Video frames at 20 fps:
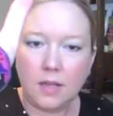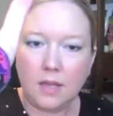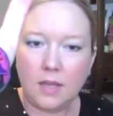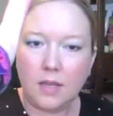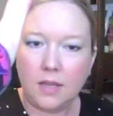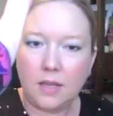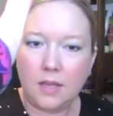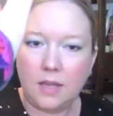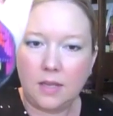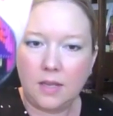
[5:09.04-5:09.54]

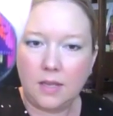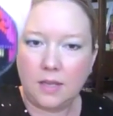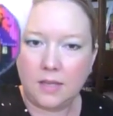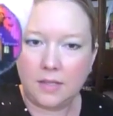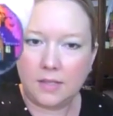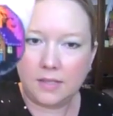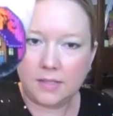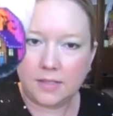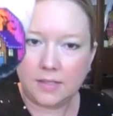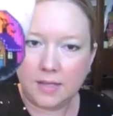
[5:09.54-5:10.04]

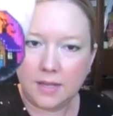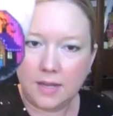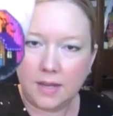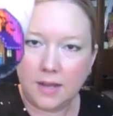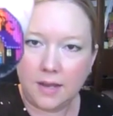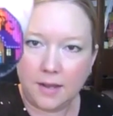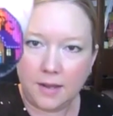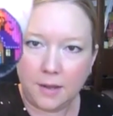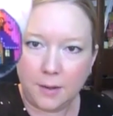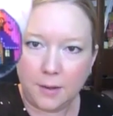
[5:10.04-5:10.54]
is
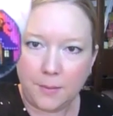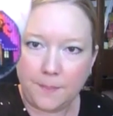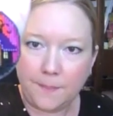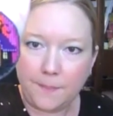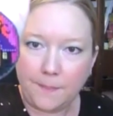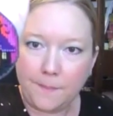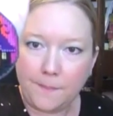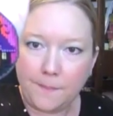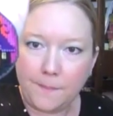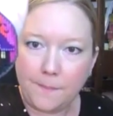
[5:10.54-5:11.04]

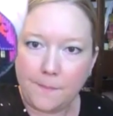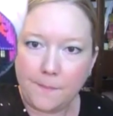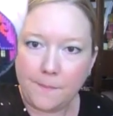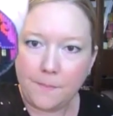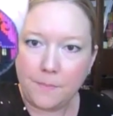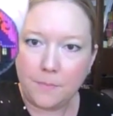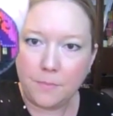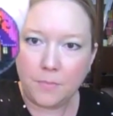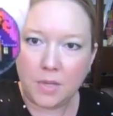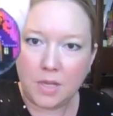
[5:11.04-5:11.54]

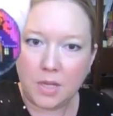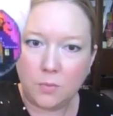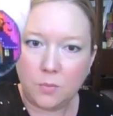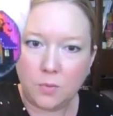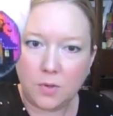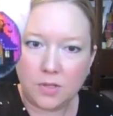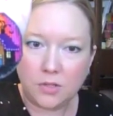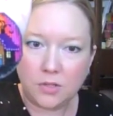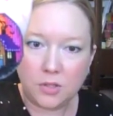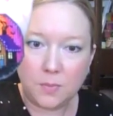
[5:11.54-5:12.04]

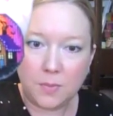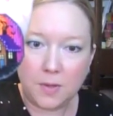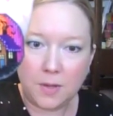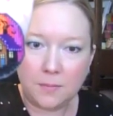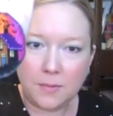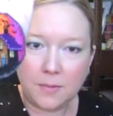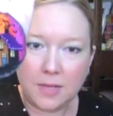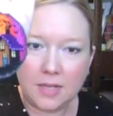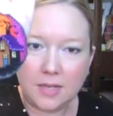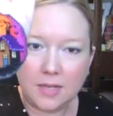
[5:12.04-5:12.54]
Bewitched
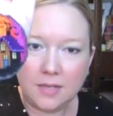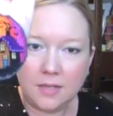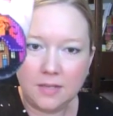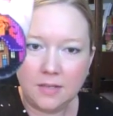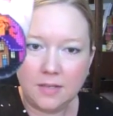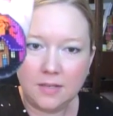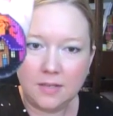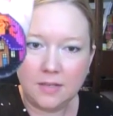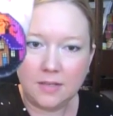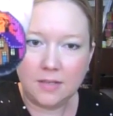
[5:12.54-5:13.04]
Pumpkin.
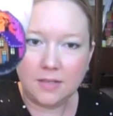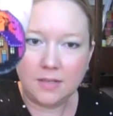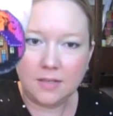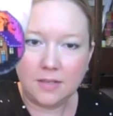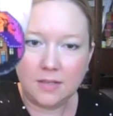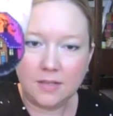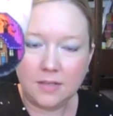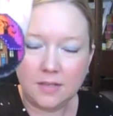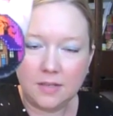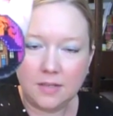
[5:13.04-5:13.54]

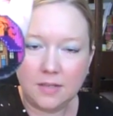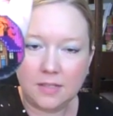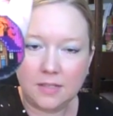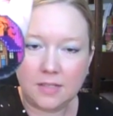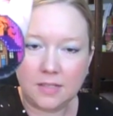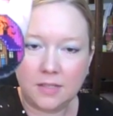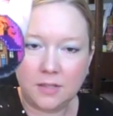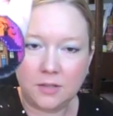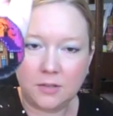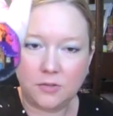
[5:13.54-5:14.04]
It's
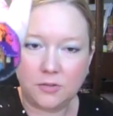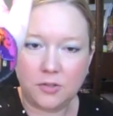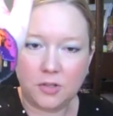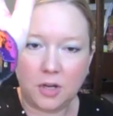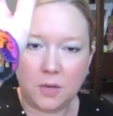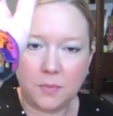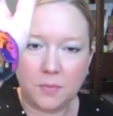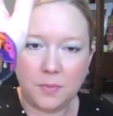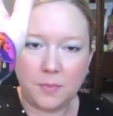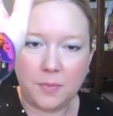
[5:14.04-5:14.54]
in their
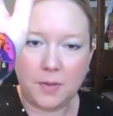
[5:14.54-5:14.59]
Charmed